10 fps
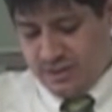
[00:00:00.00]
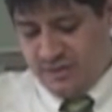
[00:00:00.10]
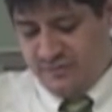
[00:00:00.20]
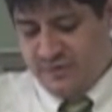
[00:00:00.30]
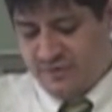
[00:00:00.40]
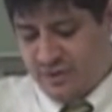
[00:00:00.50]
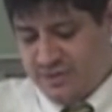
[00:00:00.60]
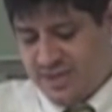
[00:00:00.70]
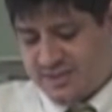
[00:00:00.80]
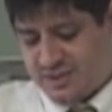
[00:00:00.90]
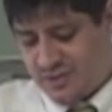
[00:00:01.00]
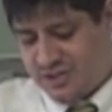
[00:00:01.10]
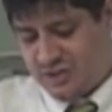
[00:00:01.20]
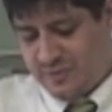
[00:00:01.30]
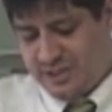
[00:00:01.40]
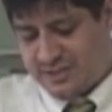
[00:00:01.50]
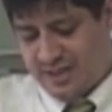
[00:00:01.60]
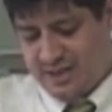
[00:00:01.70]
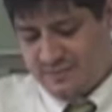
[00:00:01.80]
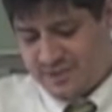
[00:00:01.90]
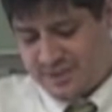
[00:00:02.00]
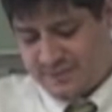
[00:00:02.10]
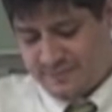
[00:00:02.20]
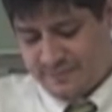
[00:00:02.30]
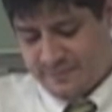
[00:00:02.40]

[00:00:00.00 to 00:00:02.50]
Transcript: If you've heard that story too many times,